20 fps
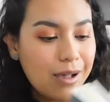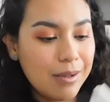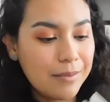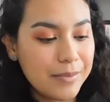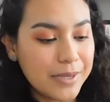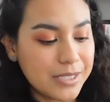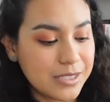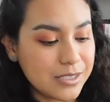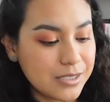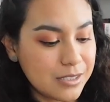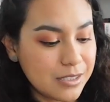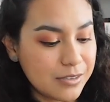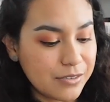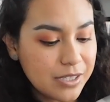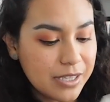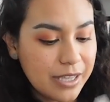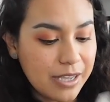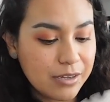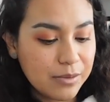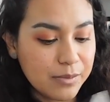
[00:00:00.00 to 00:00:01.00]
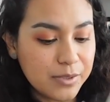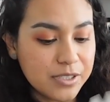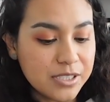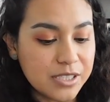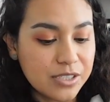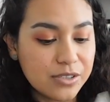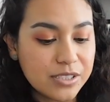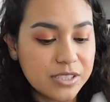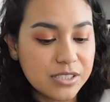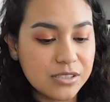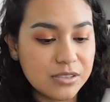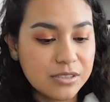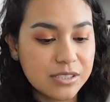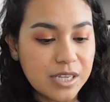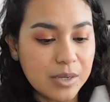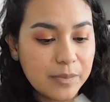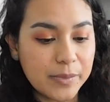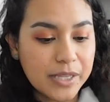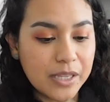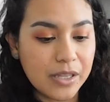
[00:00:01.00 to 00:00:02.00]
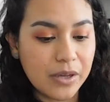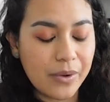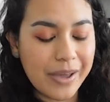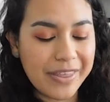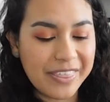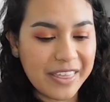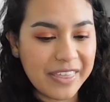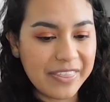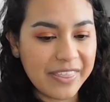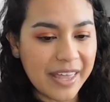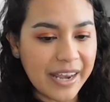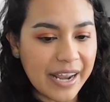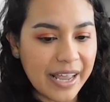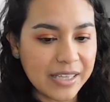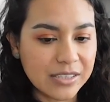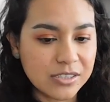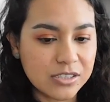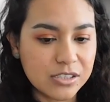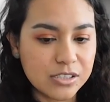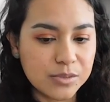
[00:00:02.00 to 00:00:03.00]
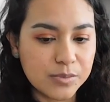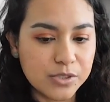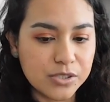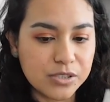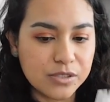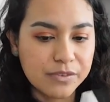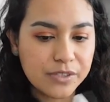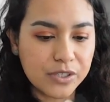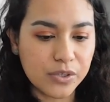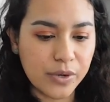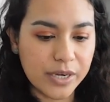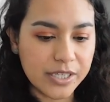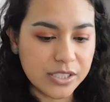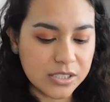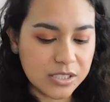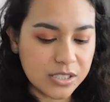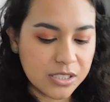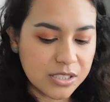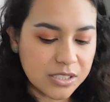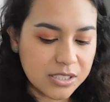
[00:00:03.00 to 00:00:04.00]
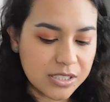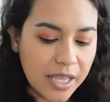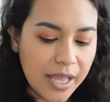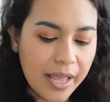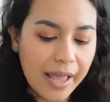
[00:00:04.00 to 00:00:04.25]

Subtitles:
edition of the Count of Monte Cristo down below. I think that answers most of your questions.